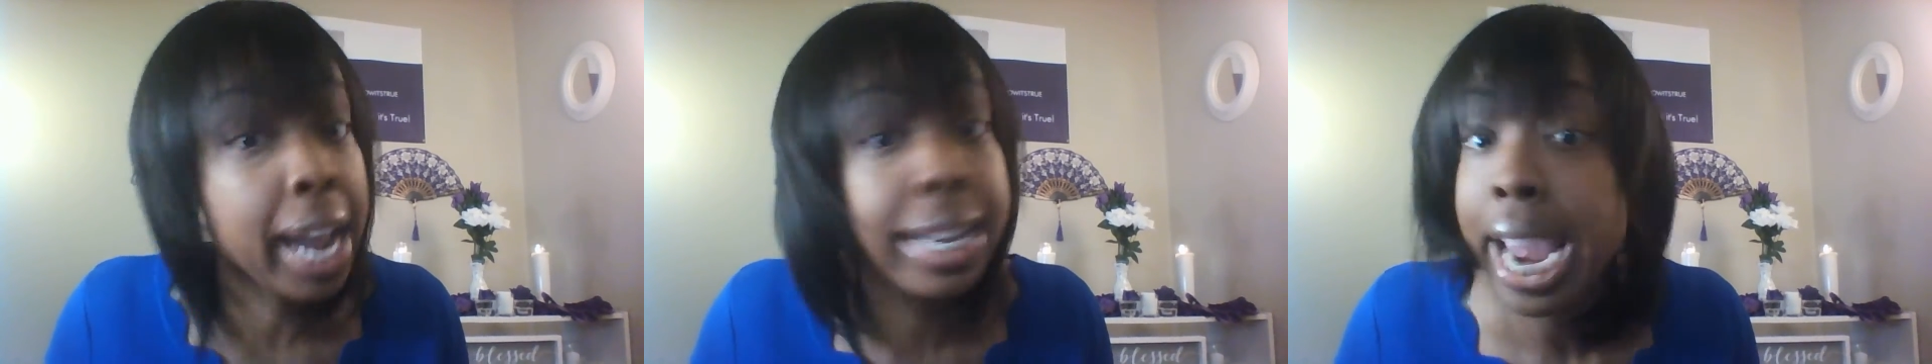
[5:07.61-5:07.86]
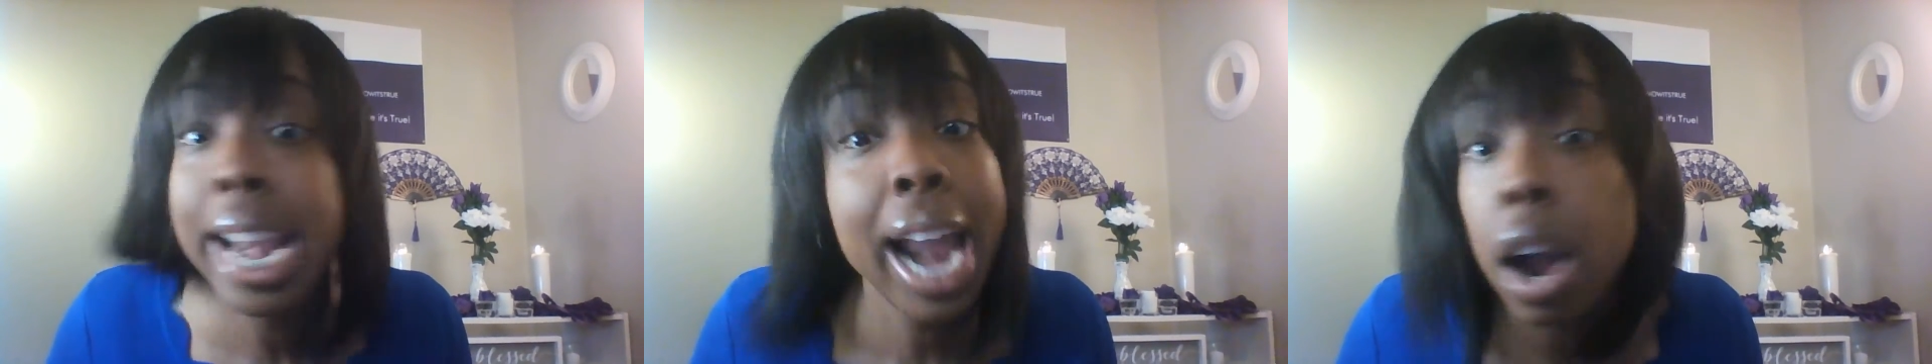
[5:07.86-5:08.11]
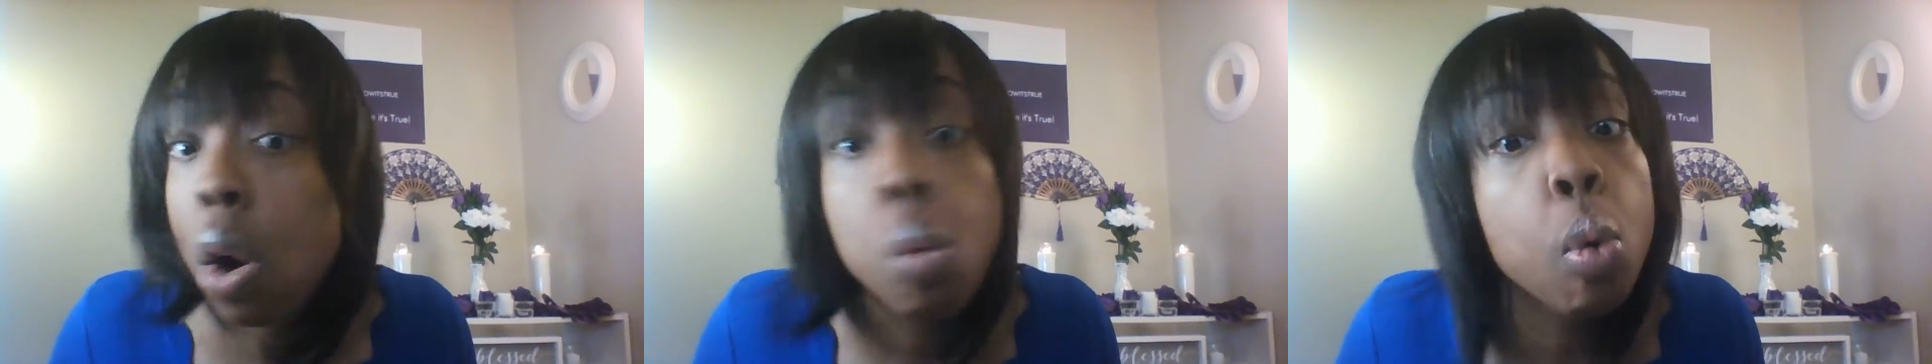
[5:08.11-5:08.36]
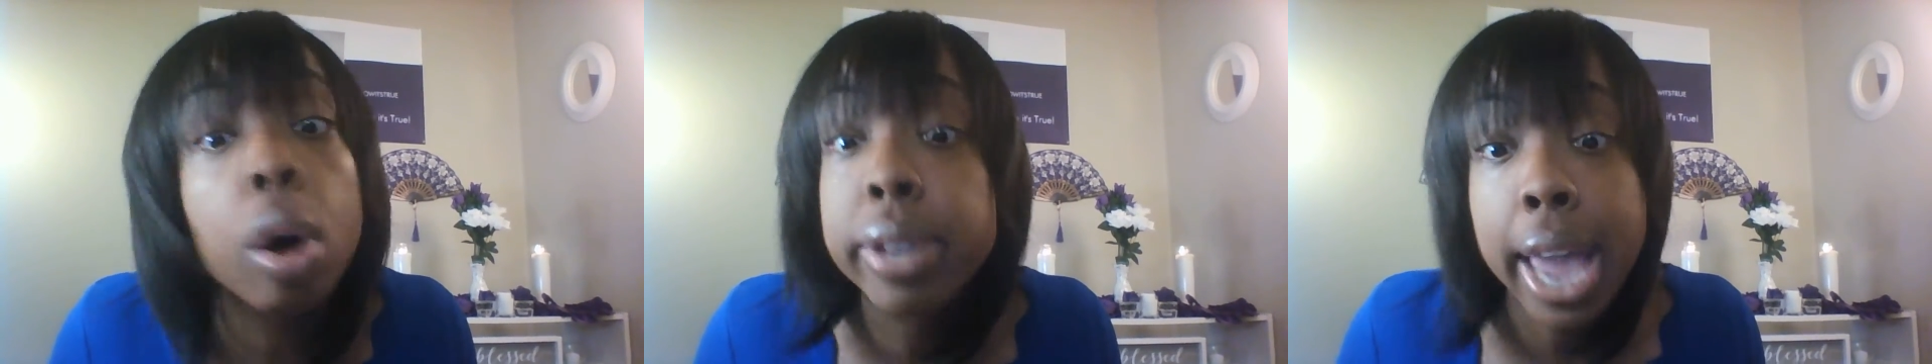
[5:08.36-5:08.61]
And they not
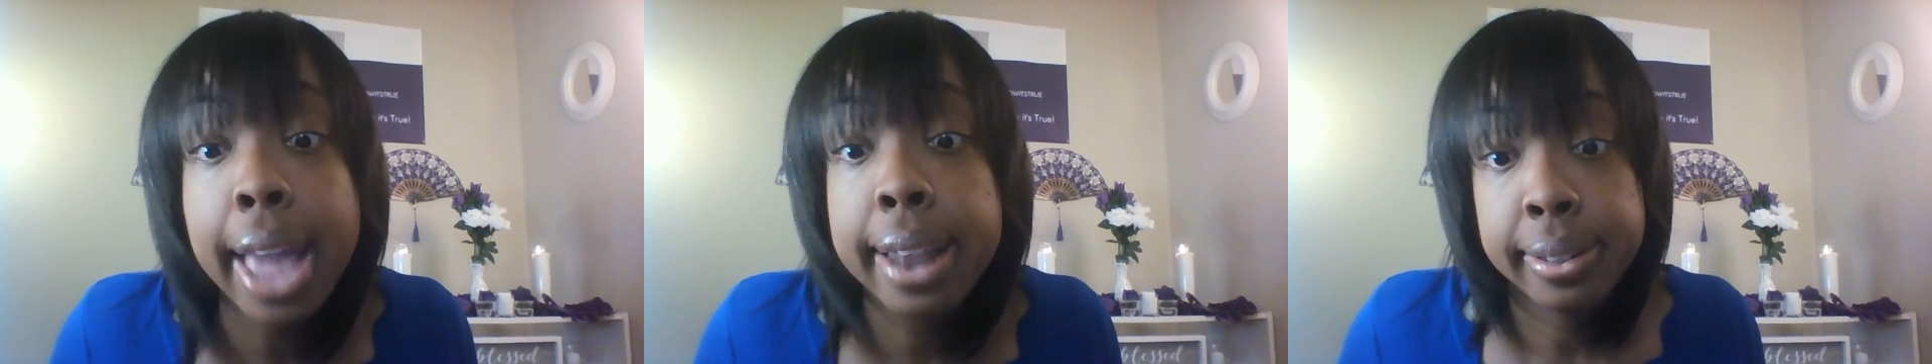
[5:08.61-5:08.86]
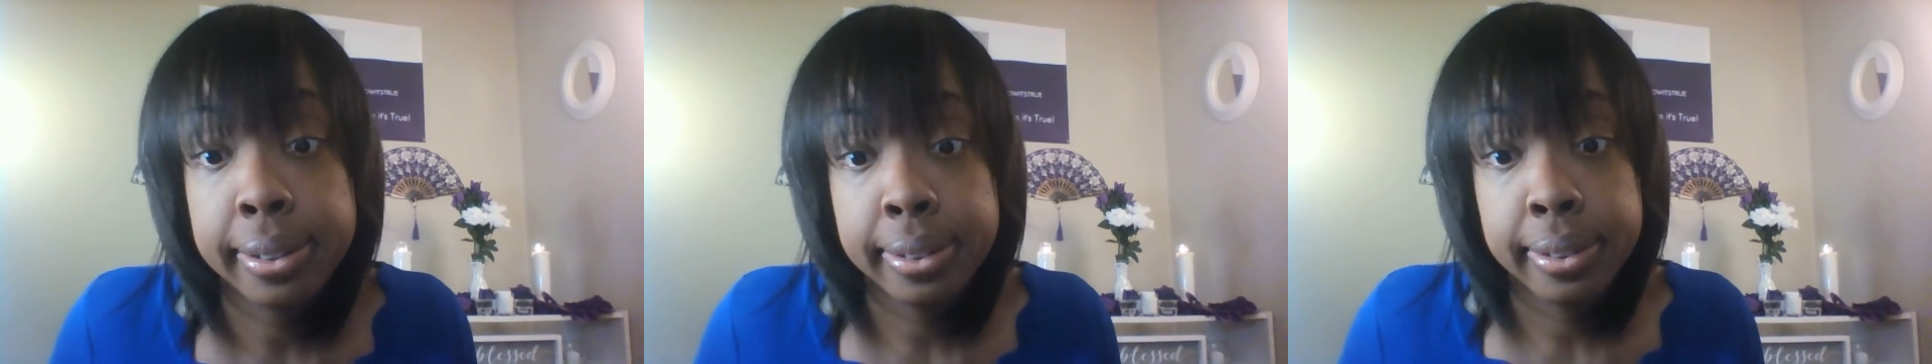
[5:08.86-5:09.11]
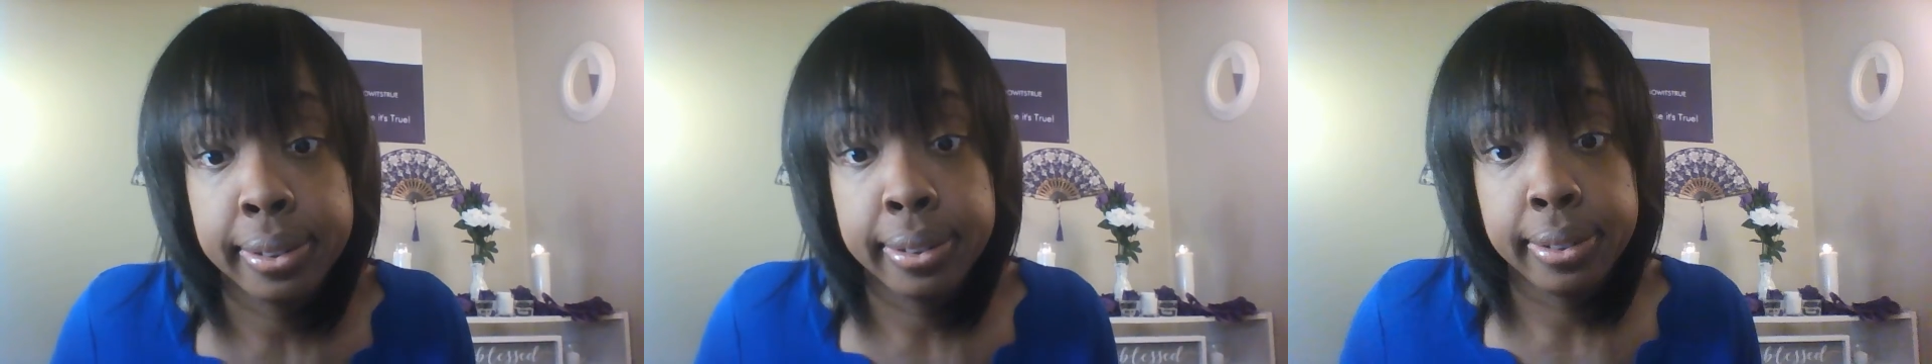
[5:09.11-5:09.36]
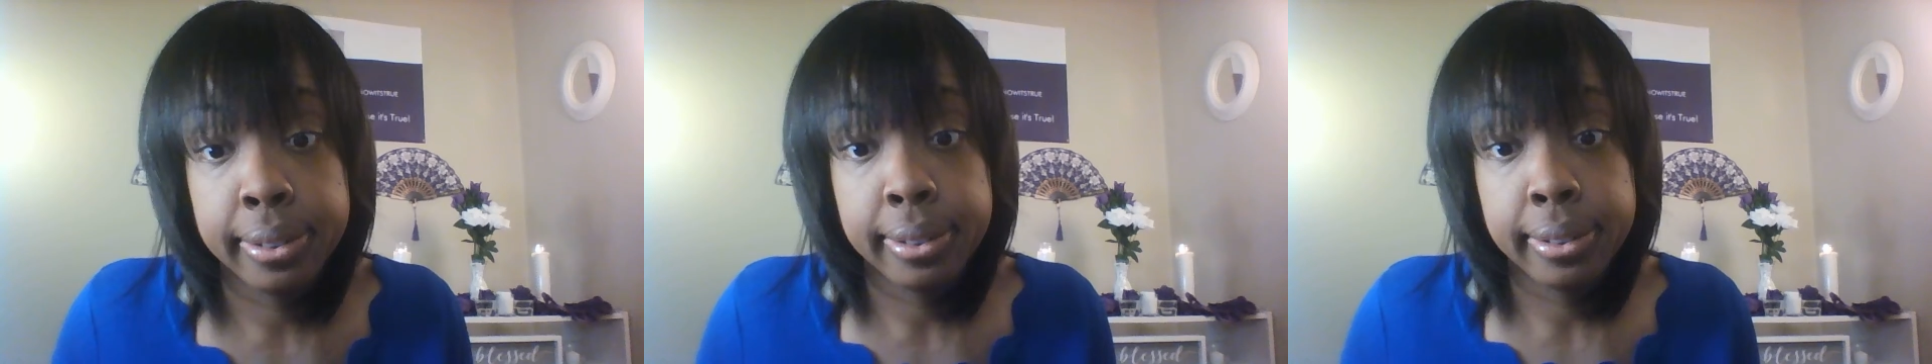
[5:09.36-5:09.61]
gonna want that.
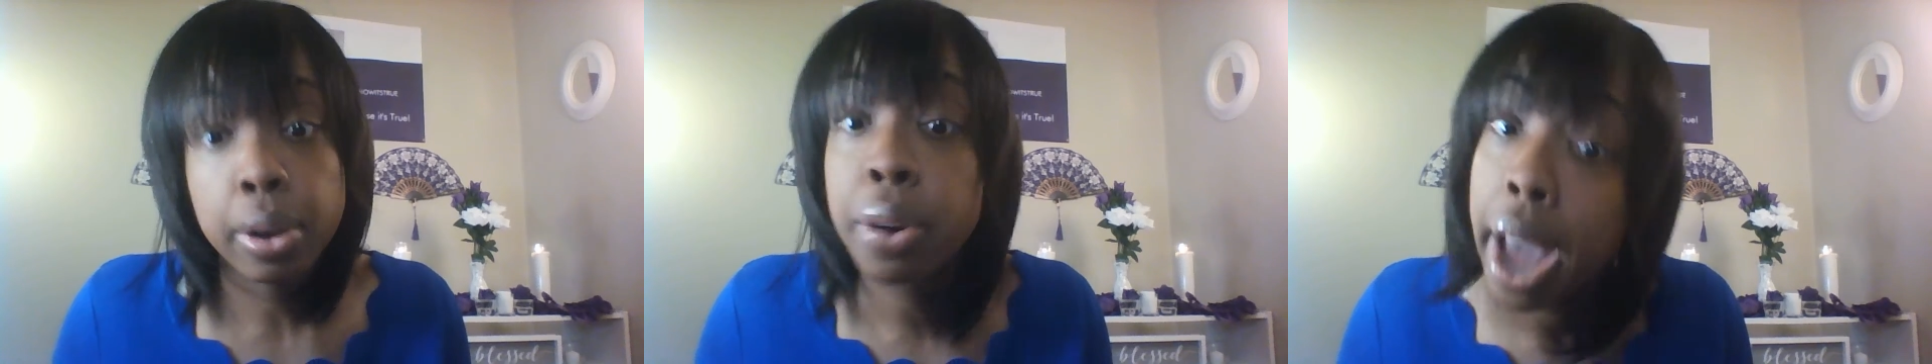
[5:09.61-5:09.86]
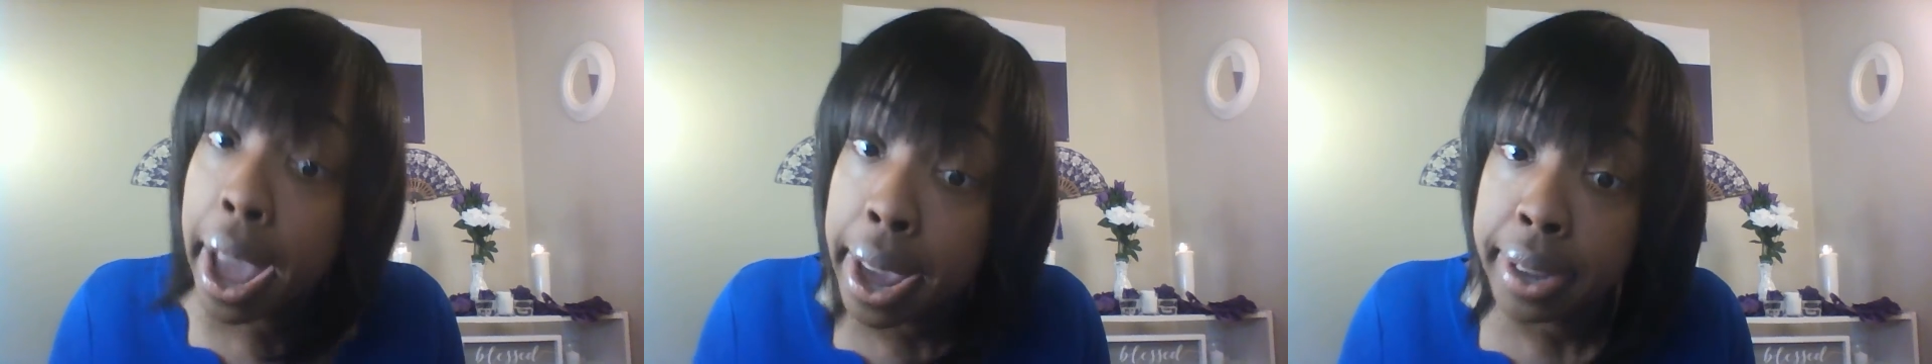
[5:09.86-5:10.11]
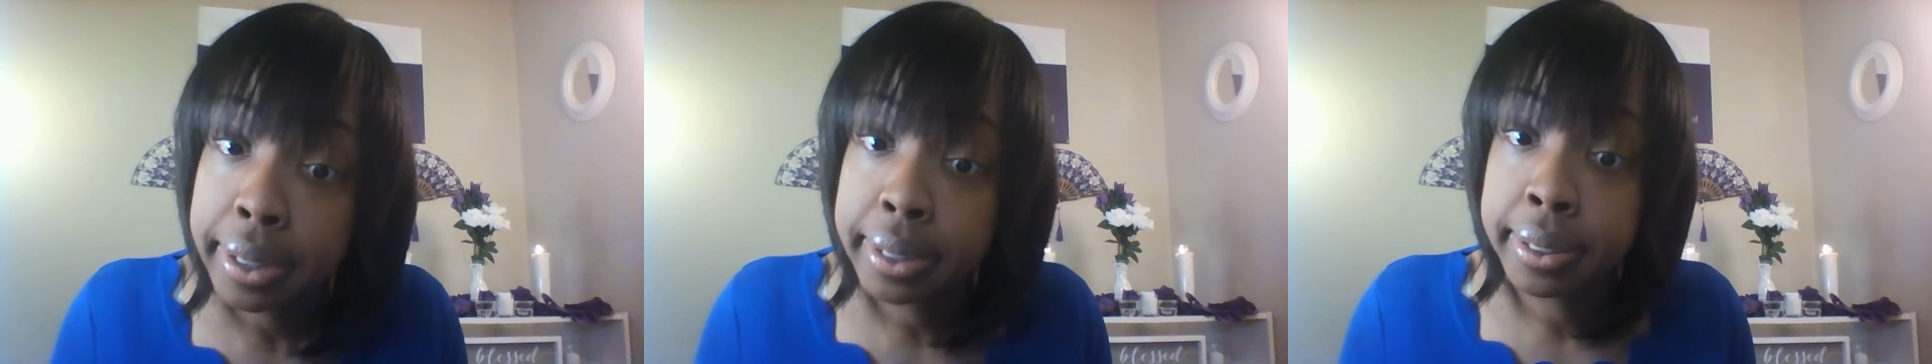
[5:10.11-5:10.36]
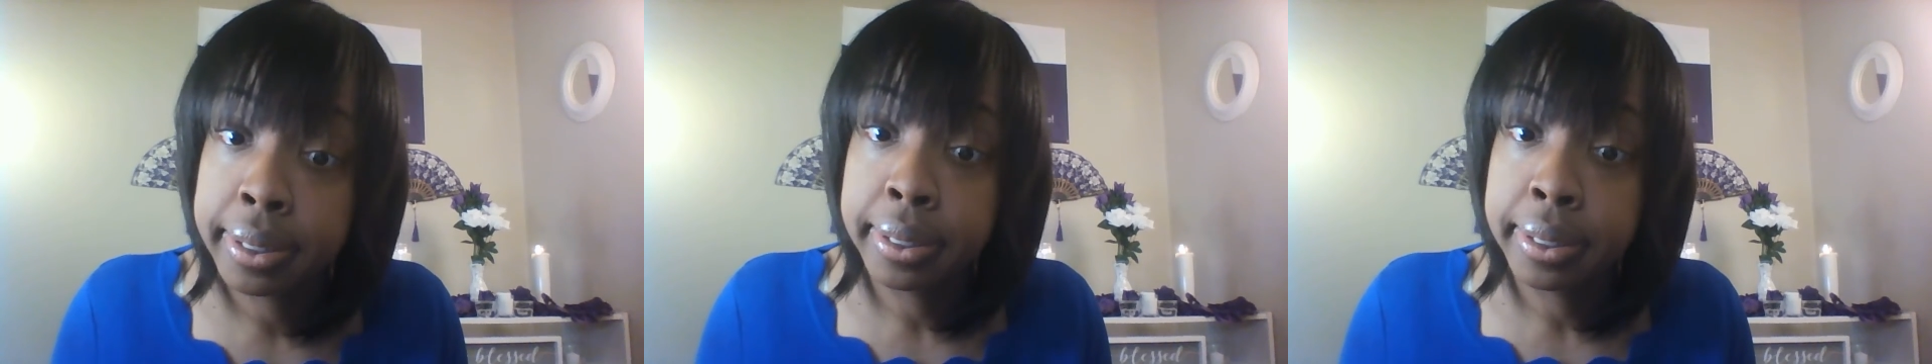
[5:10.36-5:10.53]
Okay?